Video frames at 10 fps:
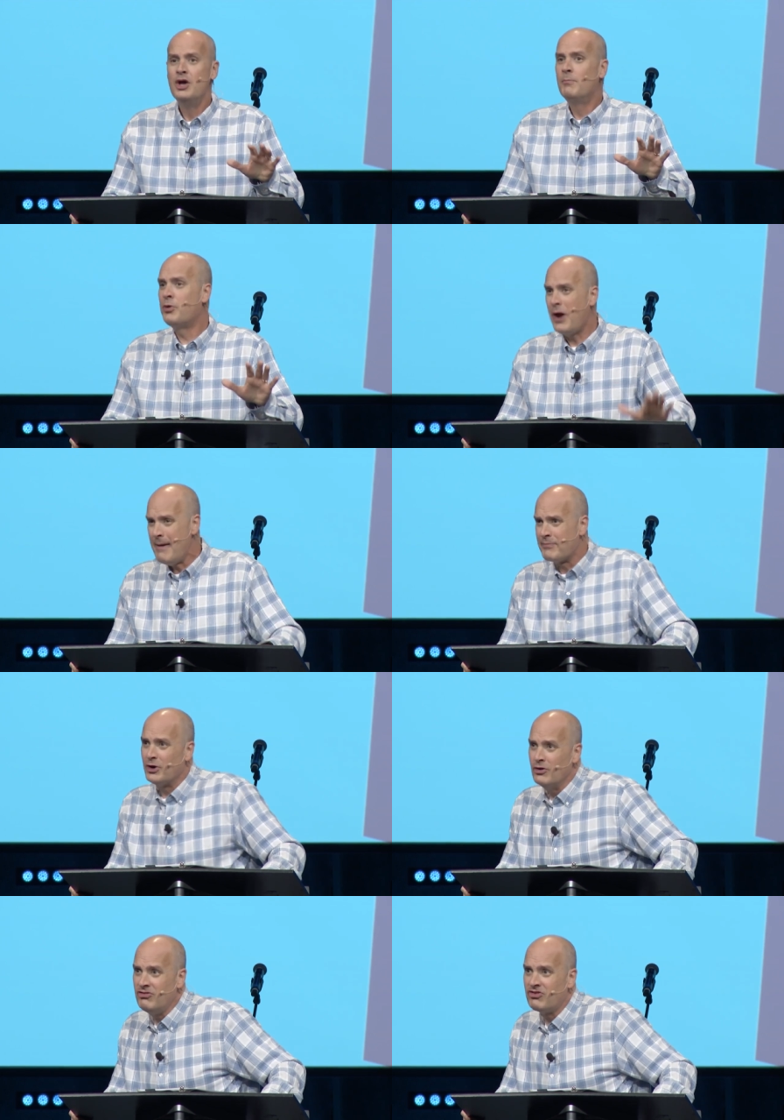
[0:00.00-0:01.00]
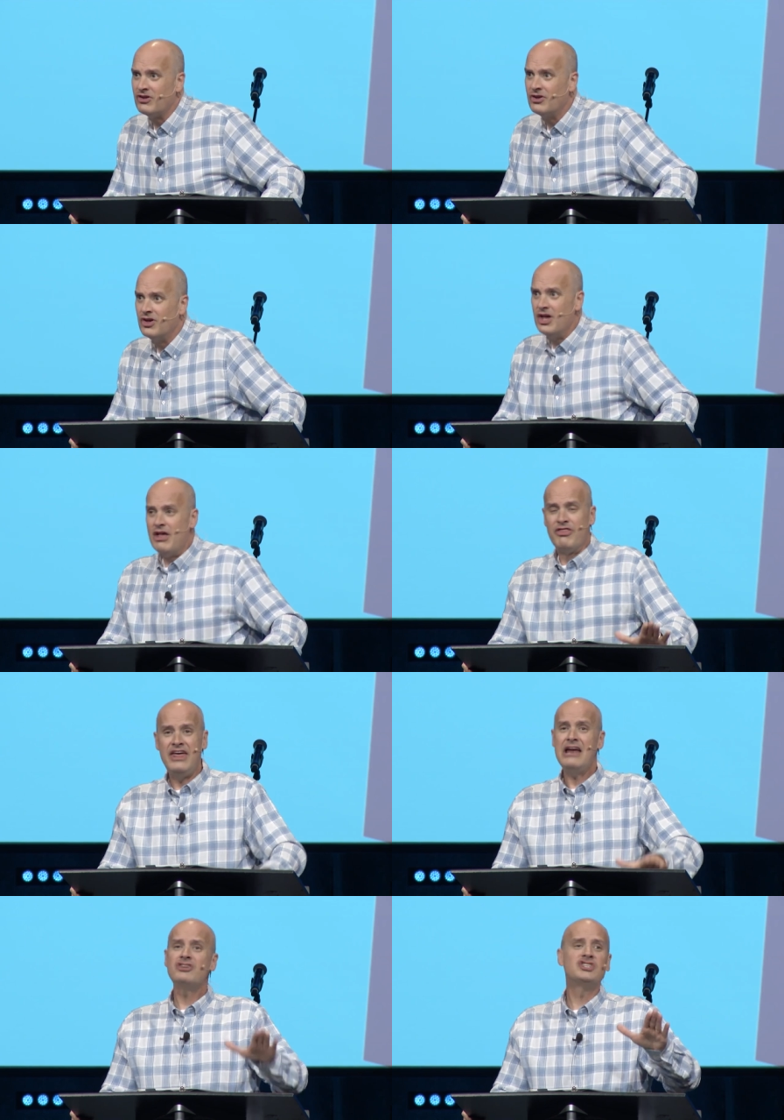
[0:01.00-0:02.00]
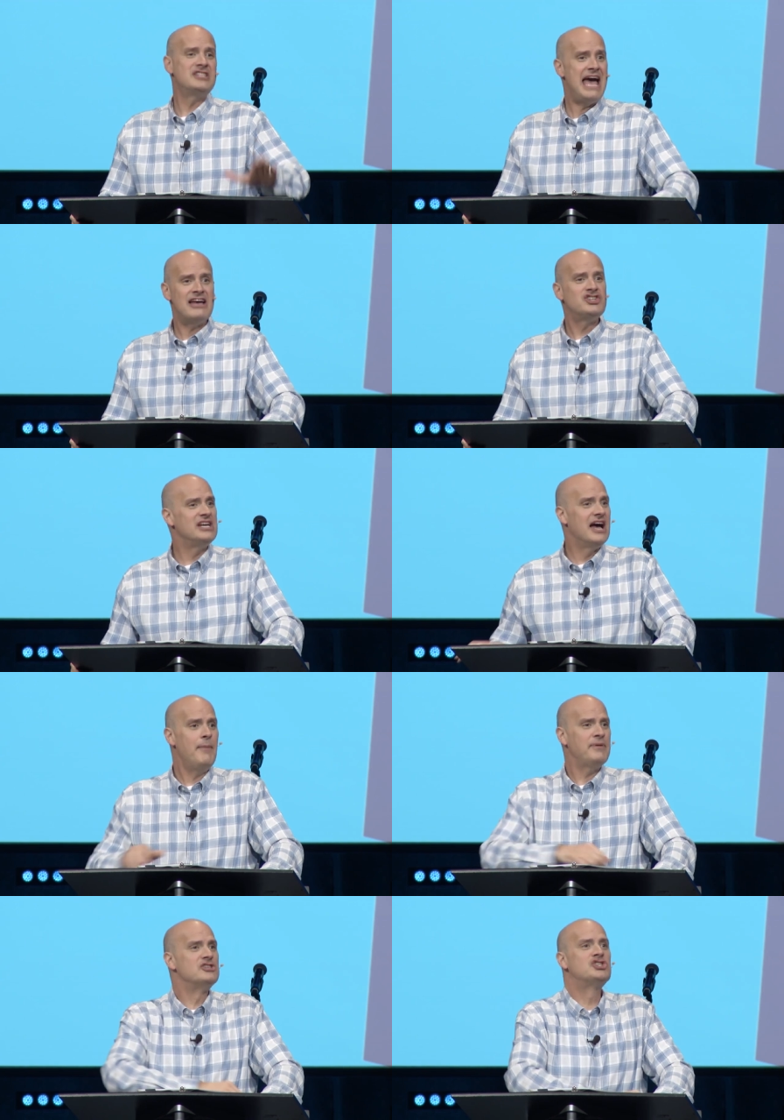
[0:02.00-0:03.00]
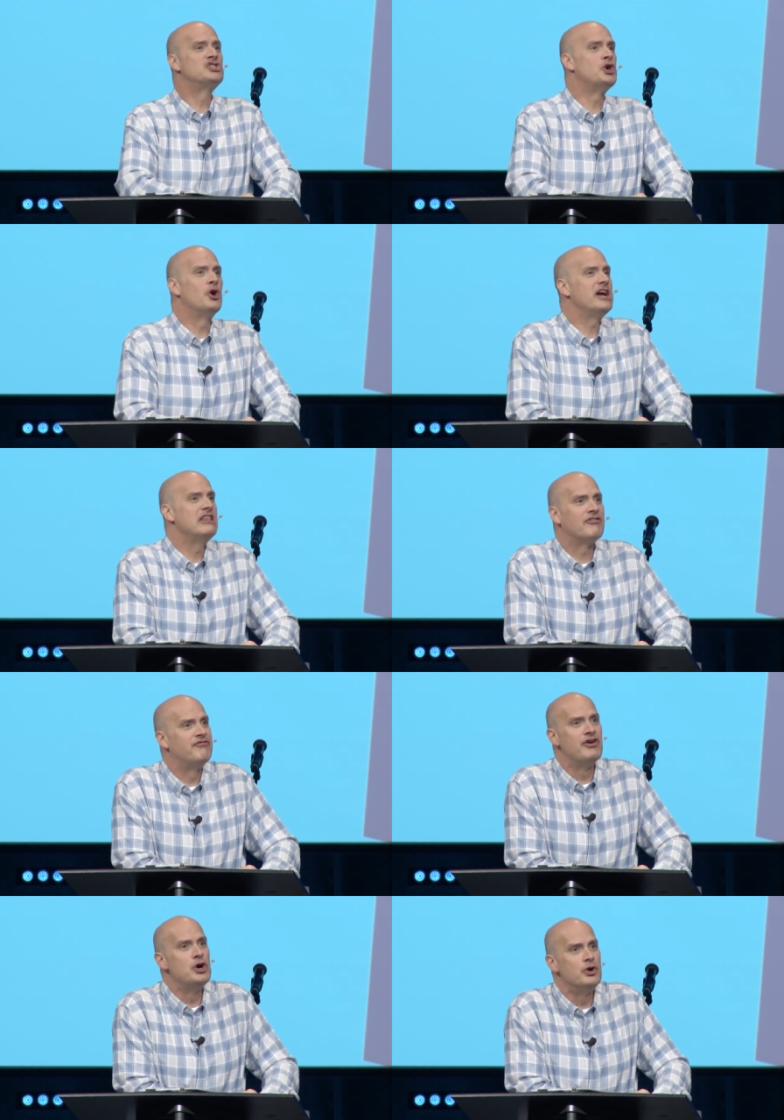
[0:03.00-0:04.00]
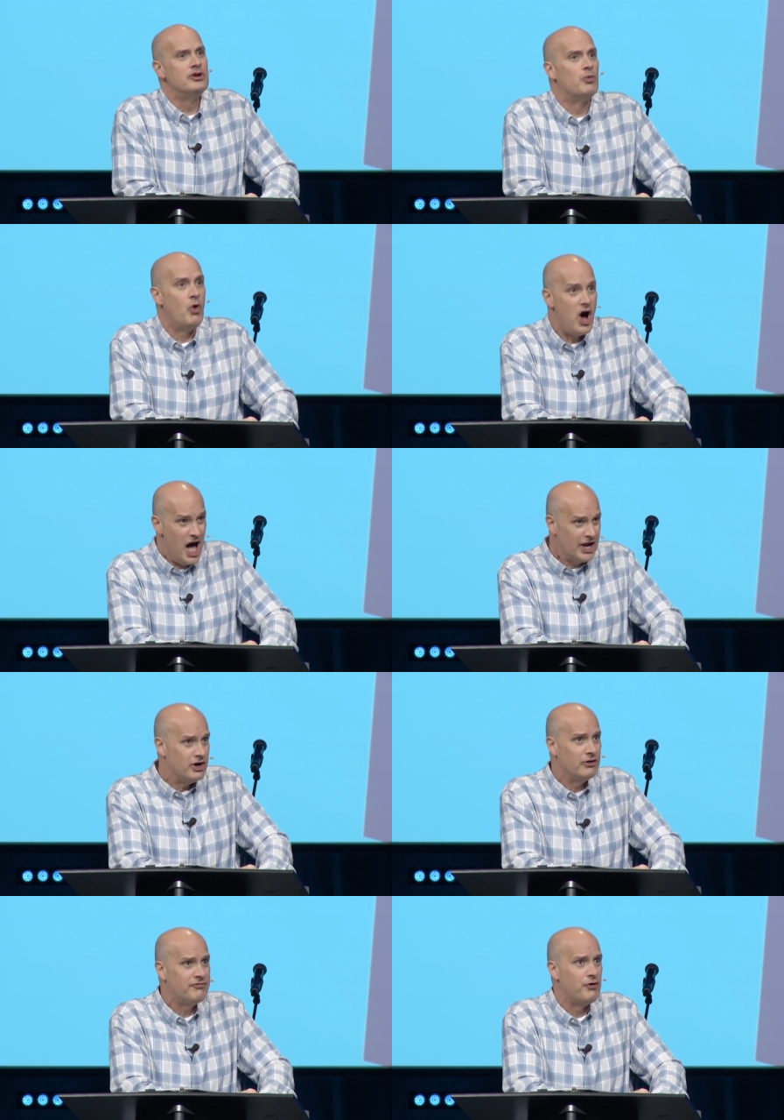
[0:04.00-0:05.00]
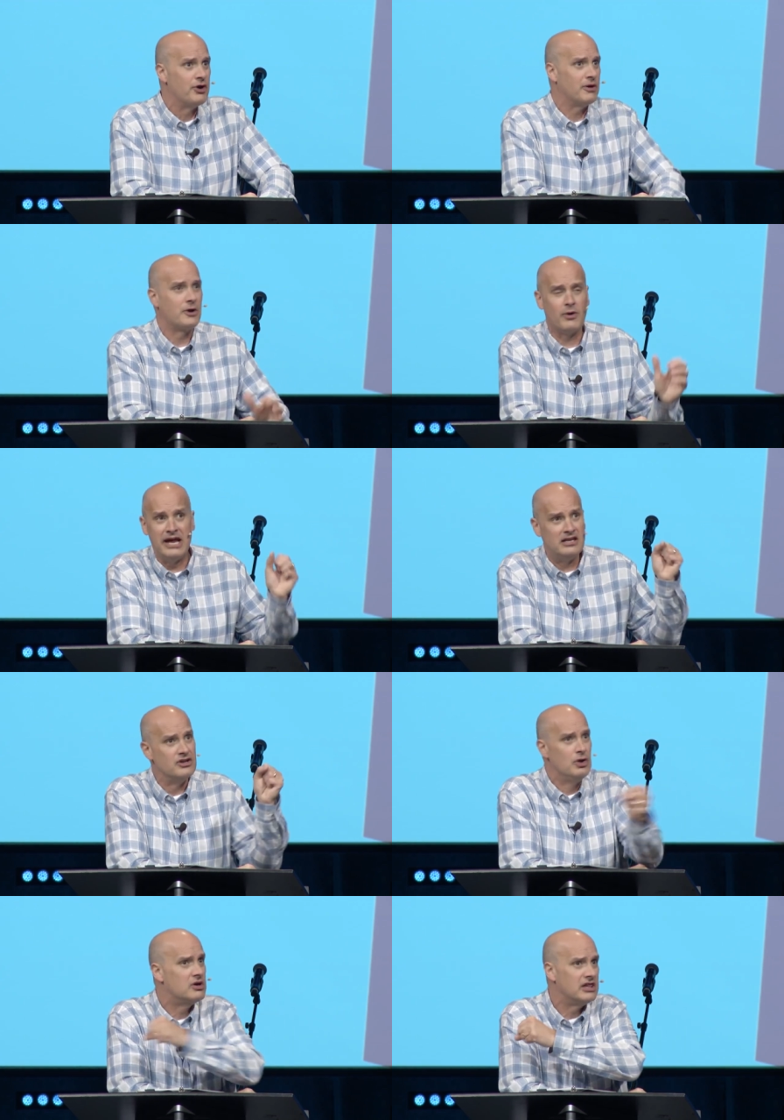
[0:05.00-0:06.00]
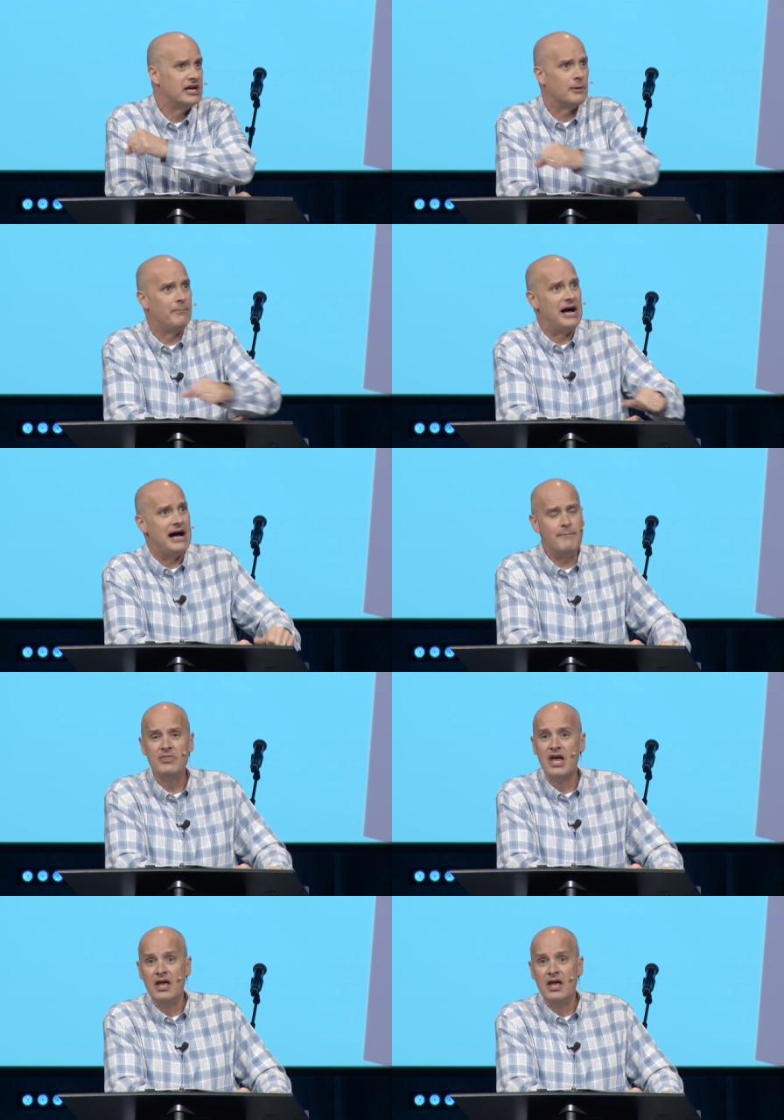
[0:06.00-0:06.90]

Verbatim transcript: Preppers, they're stashing up and storing the food and water for the great nuclear bomb,